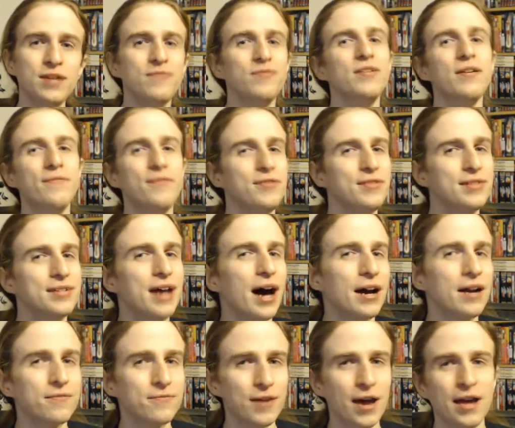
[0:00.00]
Even if you're
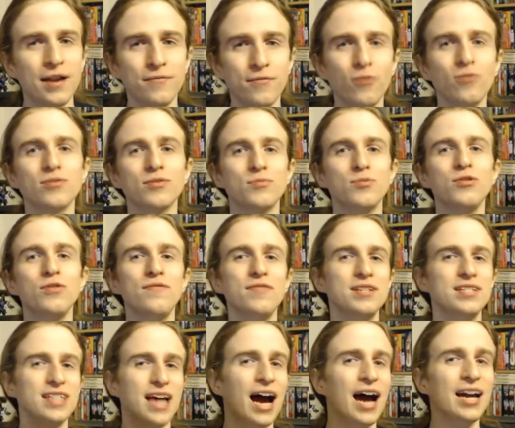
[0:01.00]
not a fan of older
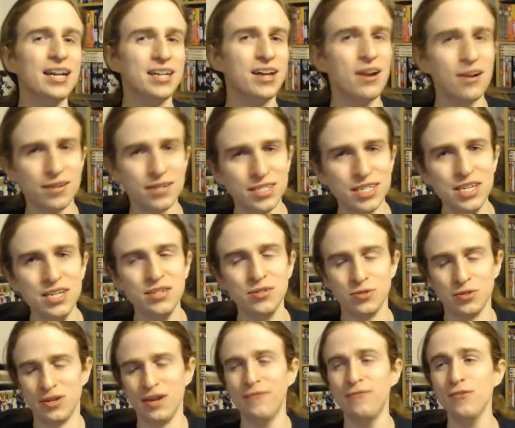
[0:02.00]
movies, I guarantee
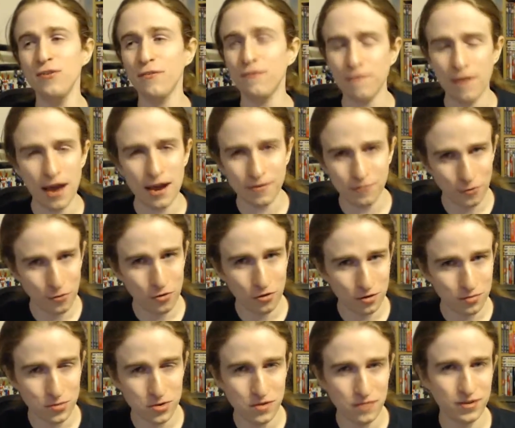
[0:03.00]
you, if you're a fan of
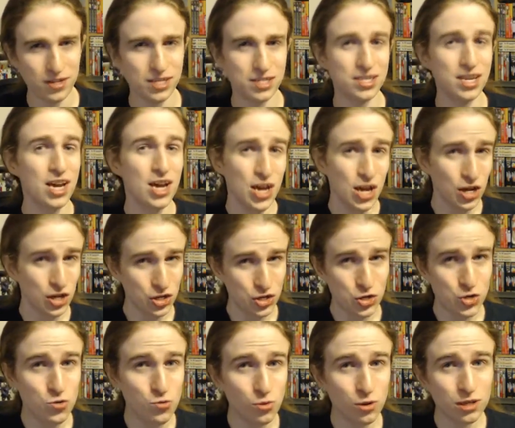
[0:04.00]
horror movies,
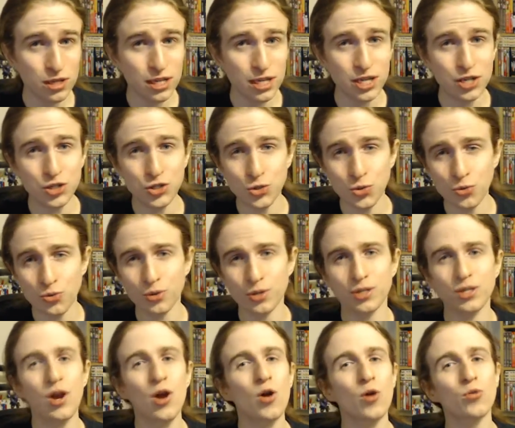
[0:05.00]
you will
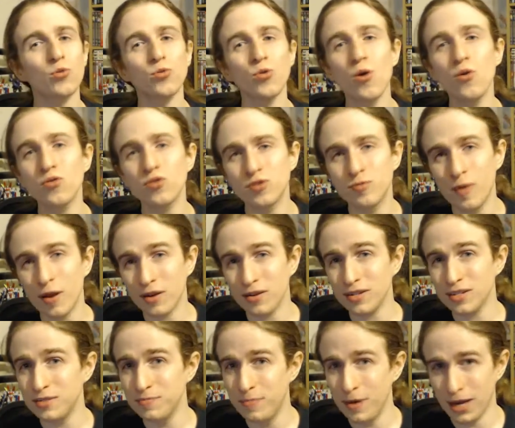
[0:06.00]
enjoy
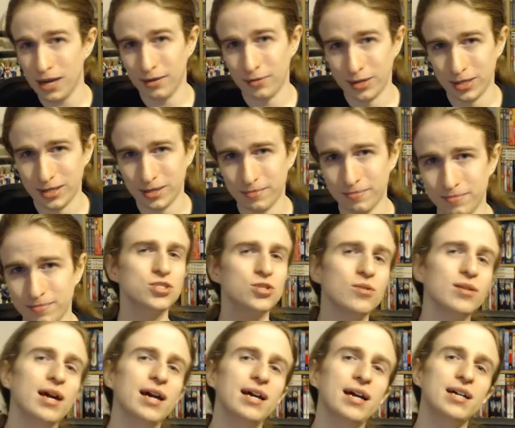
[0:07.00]
Rosemary's Baby.
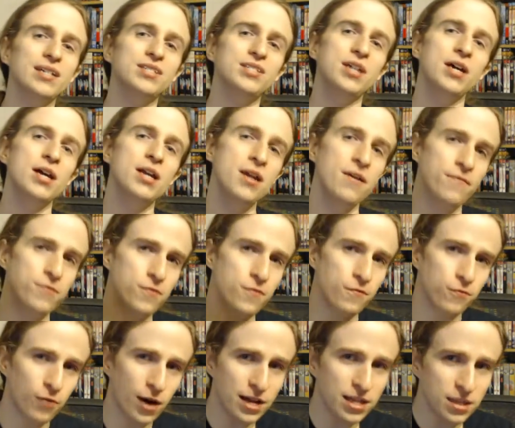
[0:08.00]
So like I said, if
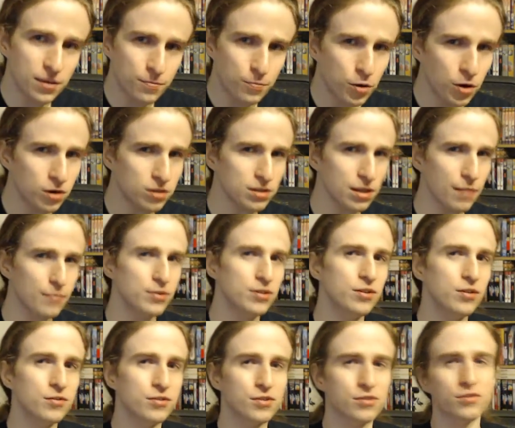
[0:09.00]
you've read the book, let
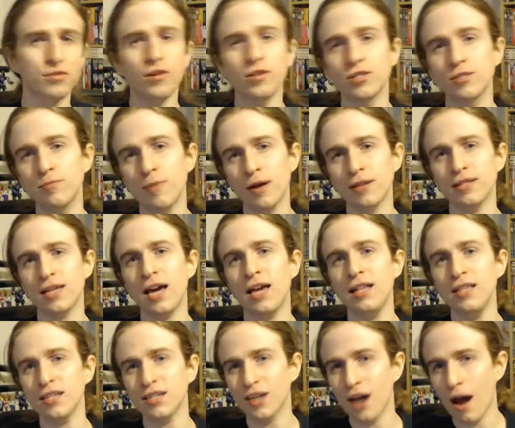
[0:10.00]
me know your thoughts about
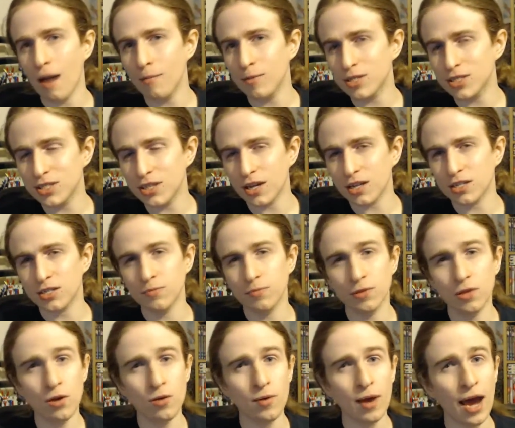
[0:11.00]
that in the comments section
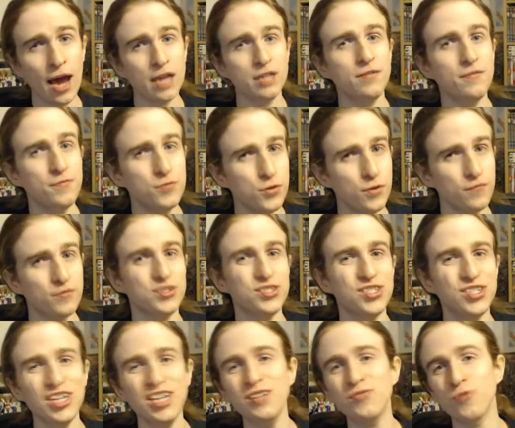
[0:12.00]
below, and if you've
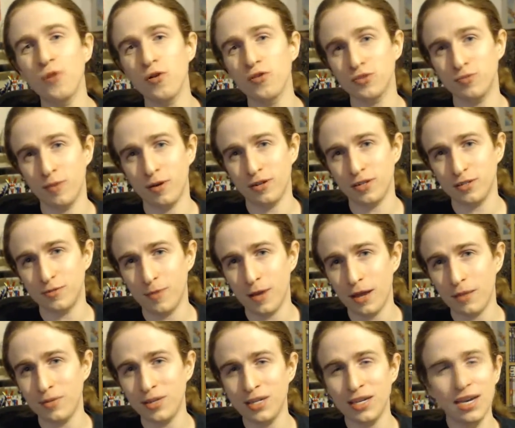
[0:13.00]
seen Rosemary's
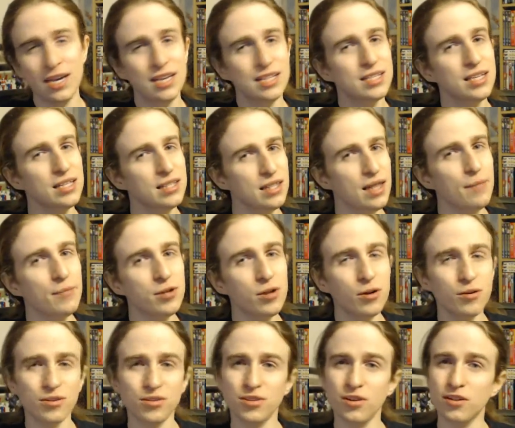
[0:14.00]
Baby, then let me
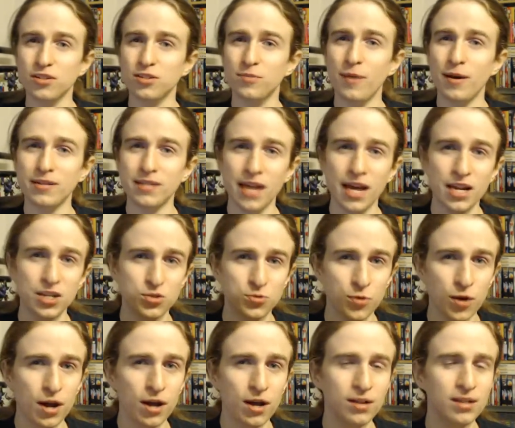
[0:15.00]
know your thoughts about that as
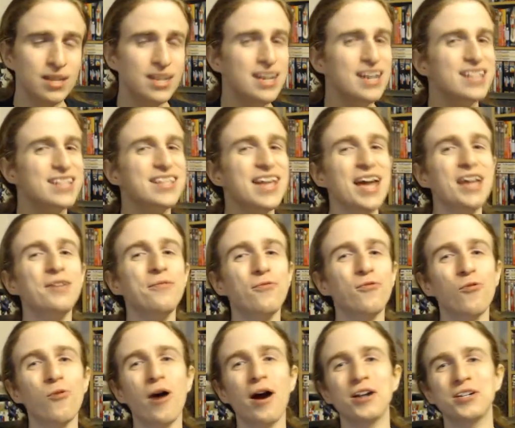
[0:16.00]
well. Thank you
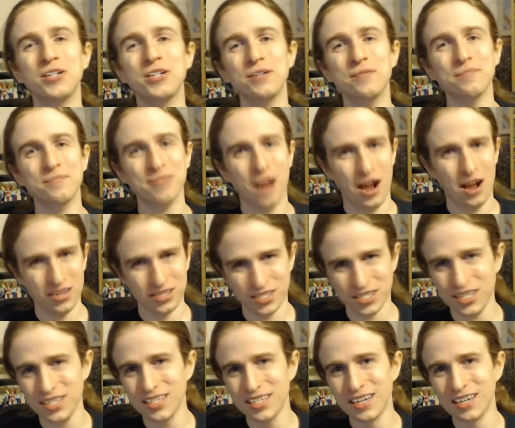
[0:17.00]
for watching. I'll
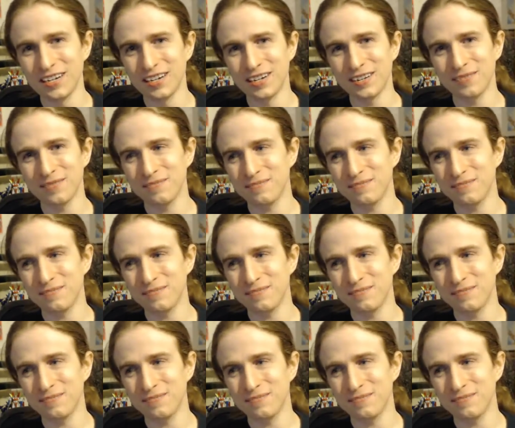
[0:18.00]
see you later.